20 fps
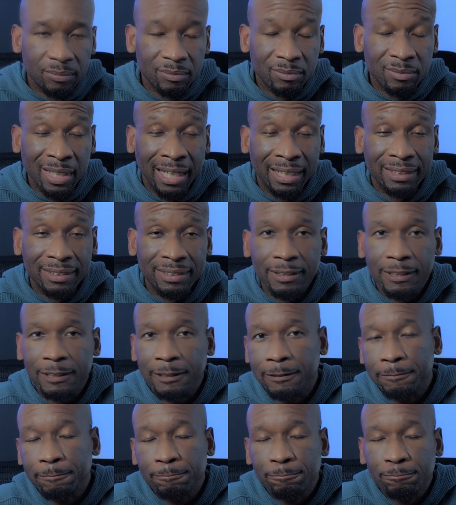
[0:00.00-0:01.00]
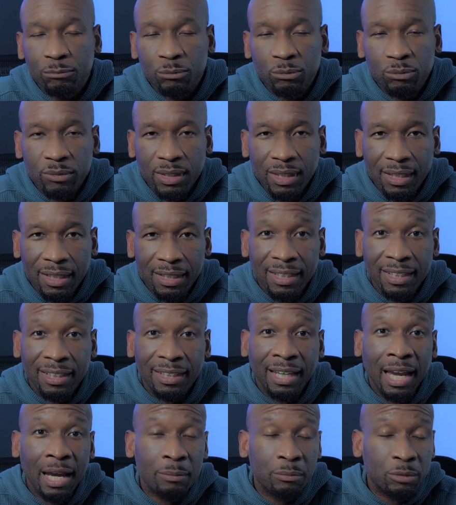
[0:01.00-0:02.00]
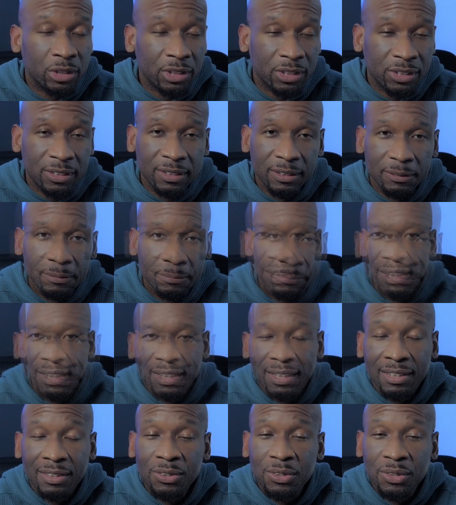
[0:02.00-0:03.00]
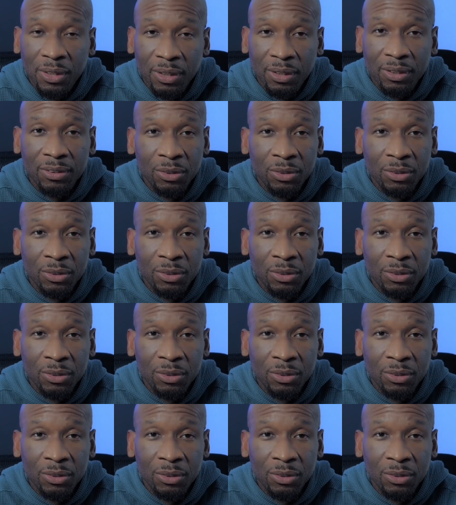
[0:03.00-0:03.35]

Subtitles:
Next, the cameras. This year,